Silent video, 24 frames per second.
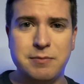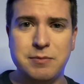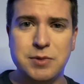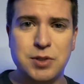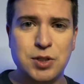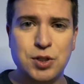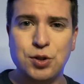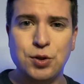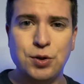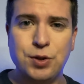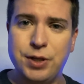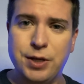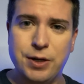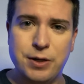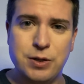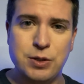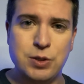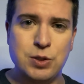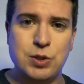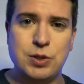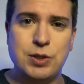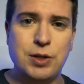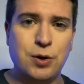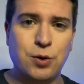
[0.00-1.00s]

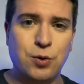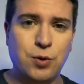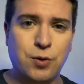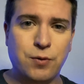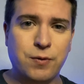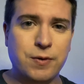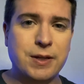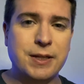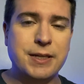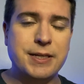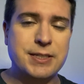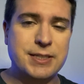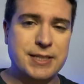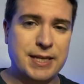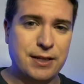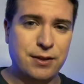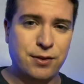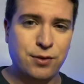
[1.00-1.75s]
studios, they're going to release a